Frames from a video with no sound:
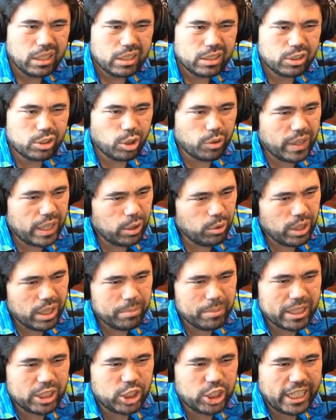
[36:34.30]
so if I don't like
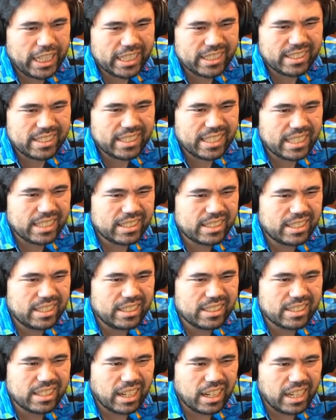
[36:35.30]
my chances against
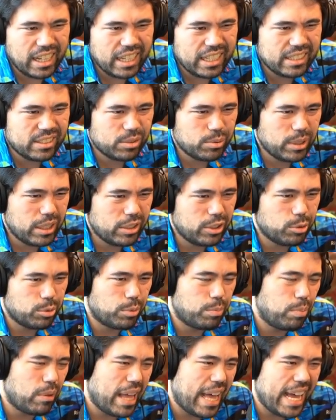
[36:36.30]
these guys around here
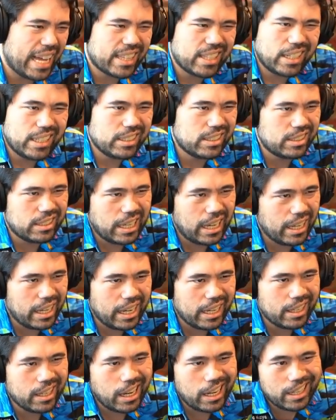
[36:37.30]
with black then it's I
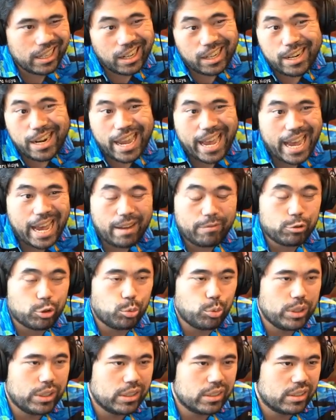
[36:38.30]
I, I kind of have to
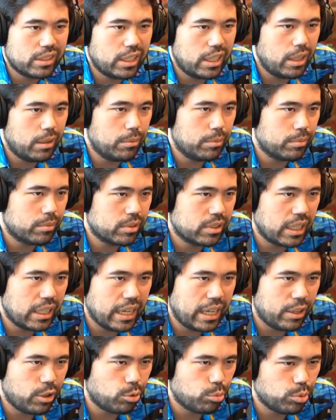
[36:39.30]
win this game so I,
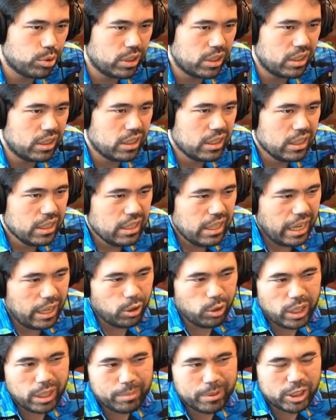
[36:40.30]
I, don't really I
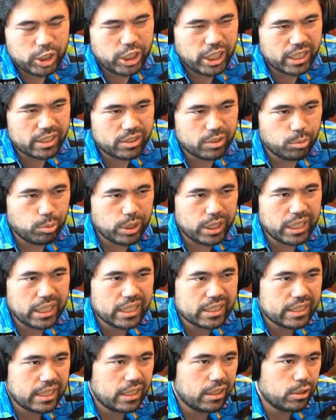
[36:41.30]
don't like my chance of winning
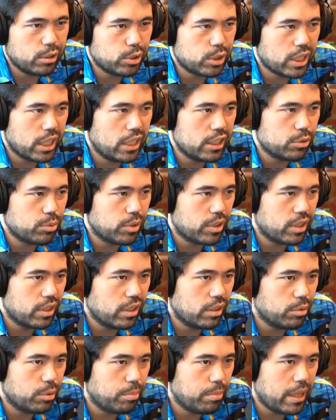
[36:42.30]
against any of those guys with
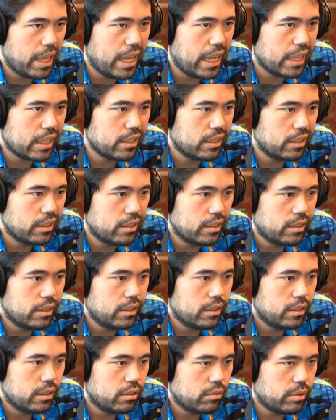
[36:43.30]
uh with black
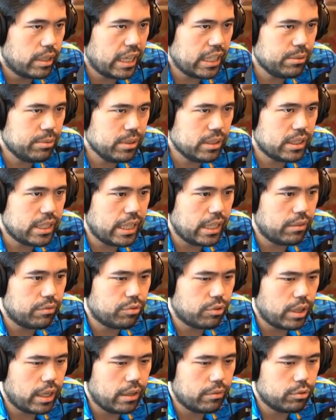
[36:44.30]
Rasmus is taking
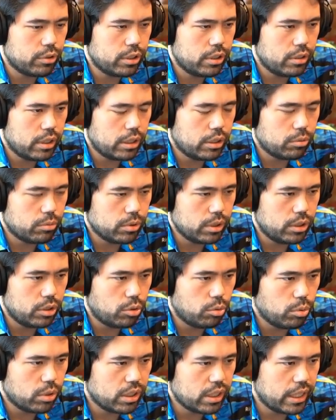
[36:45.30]
forever here I don't really know
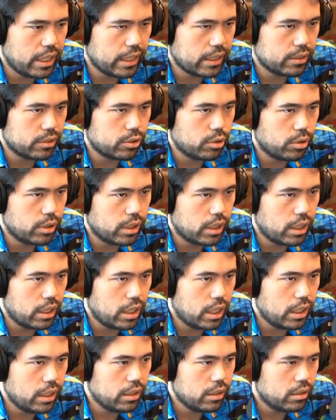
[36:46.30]
what the heck is going
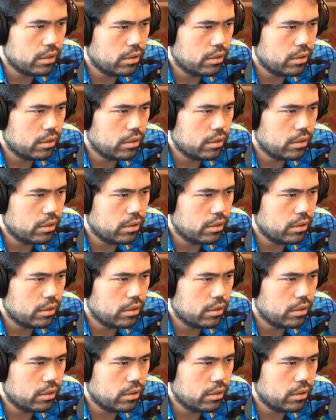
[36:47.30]
on